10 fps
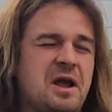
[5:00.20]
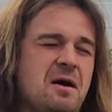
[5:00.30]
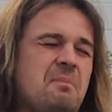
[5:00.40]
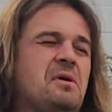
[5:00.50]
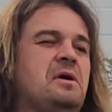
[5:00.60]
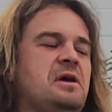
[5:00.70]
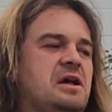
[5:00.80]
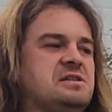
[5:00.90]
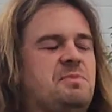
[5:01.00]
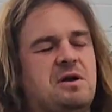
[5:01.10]
up,
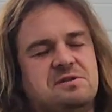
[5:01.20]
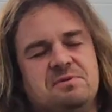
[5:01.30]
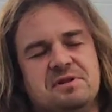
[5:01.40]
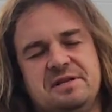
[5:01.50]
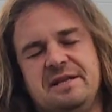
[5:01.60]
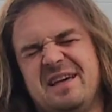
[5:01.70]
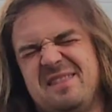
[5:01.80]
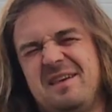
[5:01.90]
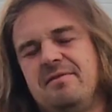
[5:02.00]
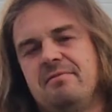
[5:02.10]
it's a possibility that
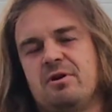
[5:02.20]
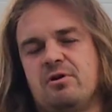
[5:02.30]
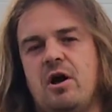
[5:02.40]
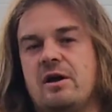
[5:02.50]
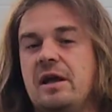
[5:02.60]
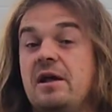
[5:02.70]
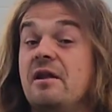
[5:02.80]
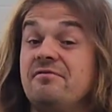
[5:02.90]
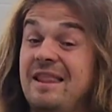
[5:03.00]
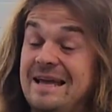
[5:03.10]
then they're not getting
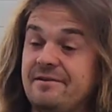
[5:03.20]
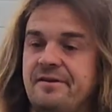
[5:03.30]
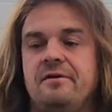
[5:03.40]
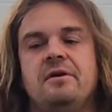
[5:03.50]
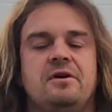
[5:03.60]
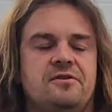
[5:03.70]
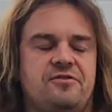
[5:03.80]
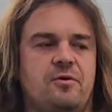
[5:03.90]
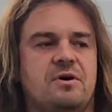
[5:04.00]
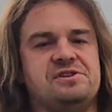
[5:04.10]
enough light.
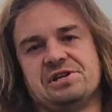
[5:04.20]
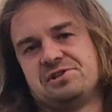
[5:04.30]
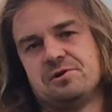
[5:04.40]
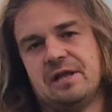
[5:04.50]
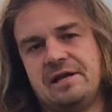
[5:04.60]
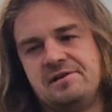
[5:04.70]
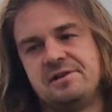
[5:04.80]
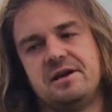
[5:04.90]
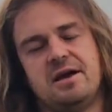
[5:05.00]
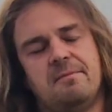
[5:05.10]
So adjust your light
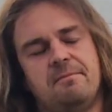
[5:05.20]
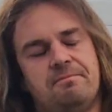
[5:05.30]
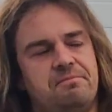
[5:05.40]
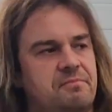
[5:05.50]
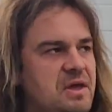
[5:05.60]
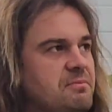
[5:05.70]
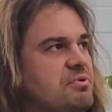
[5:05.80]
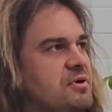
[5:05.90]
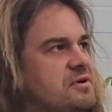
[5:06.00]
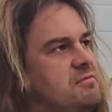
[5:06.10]

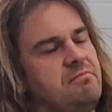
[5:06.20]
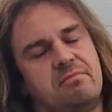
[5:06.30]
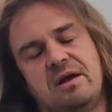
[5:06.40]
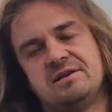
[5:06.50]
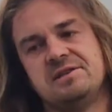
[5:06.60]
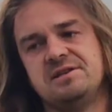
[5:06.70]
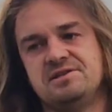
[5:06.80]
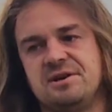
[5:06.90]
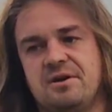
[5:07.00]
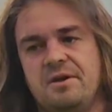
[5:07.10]
input as necessary.